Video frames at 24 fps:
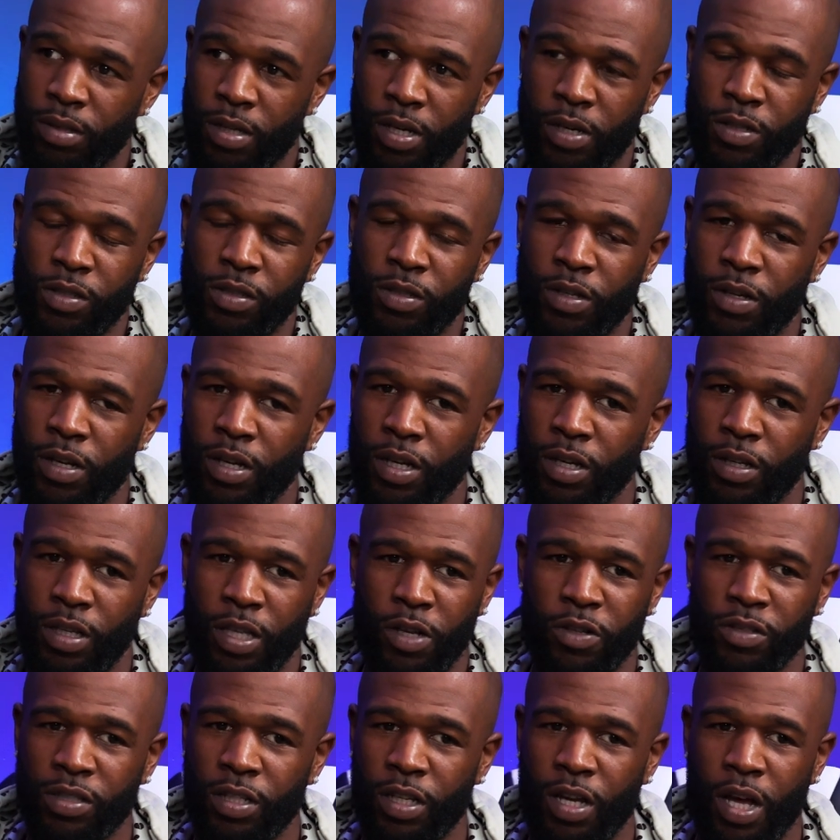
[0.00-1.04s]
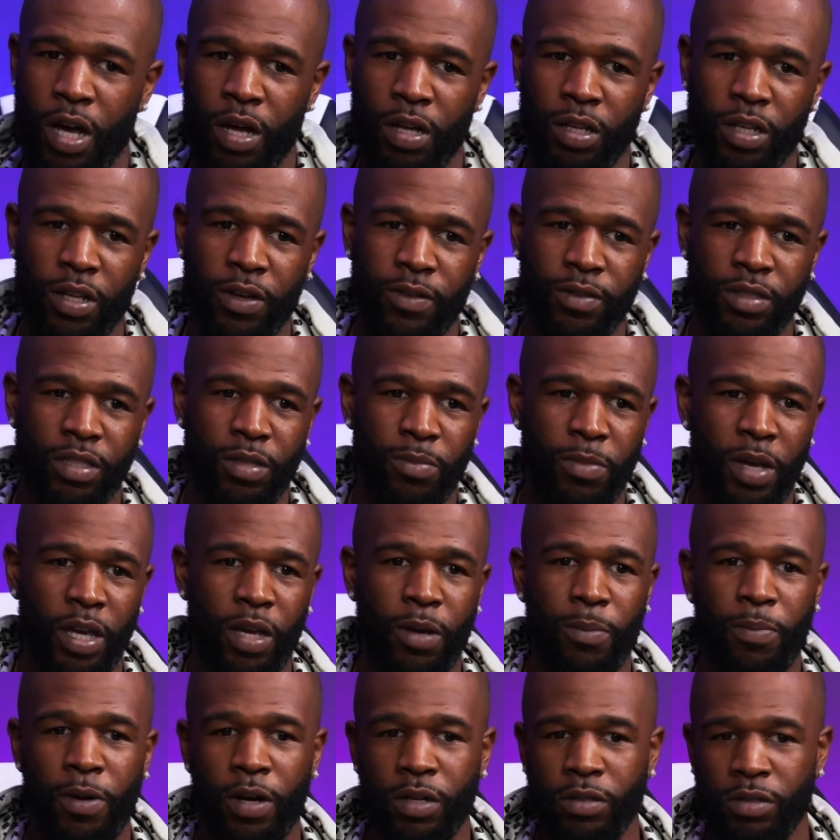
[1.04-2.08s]
That was a goal of it, to make
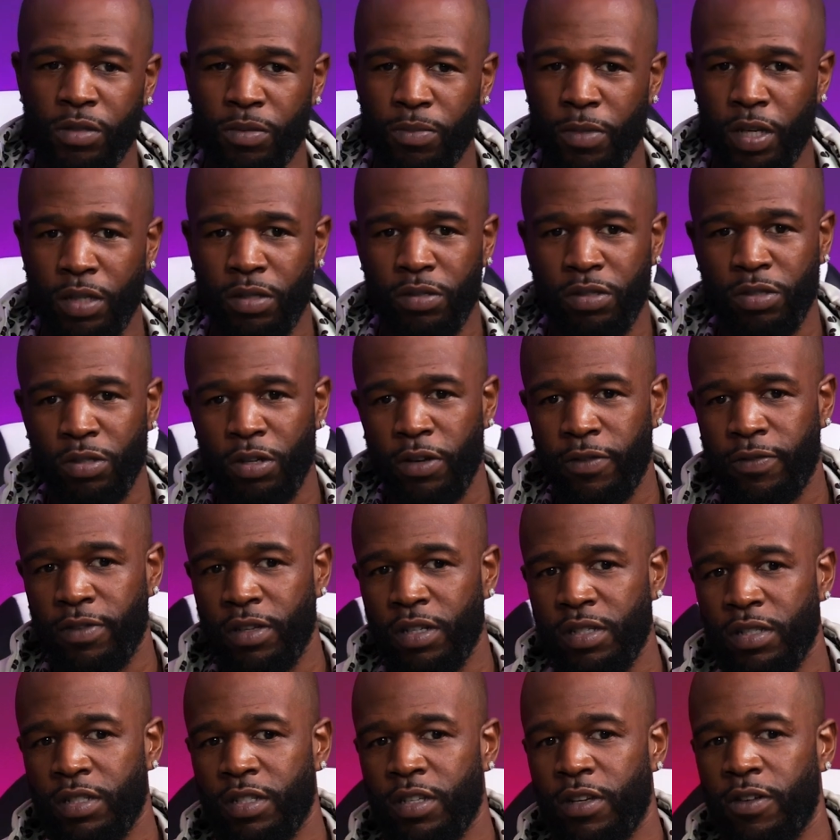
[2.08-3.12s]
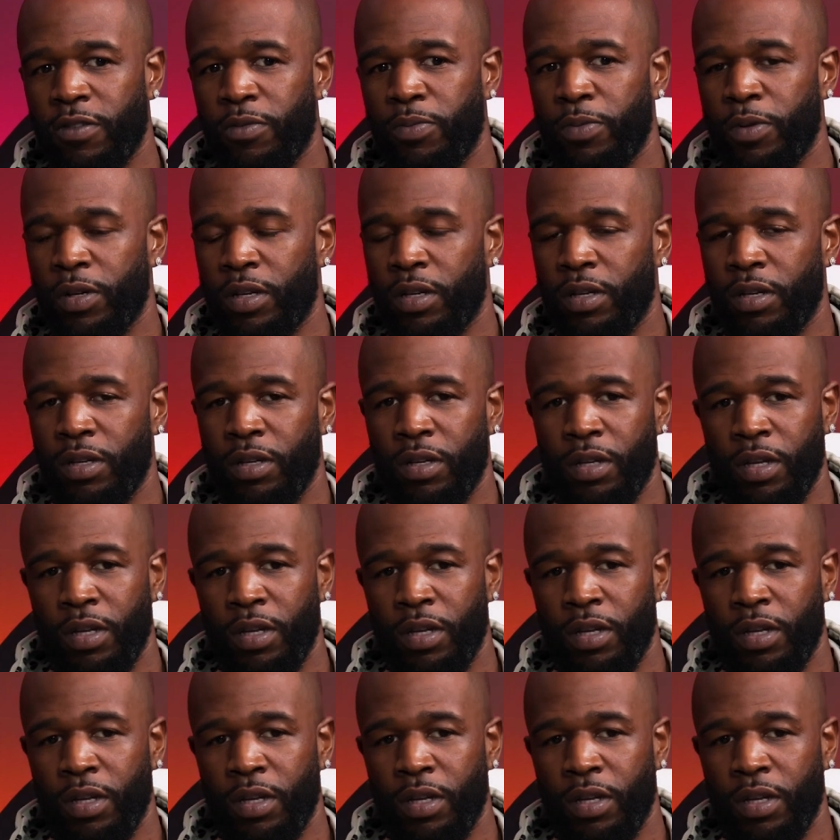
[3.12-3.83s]
it personal, make you show up for yourself. But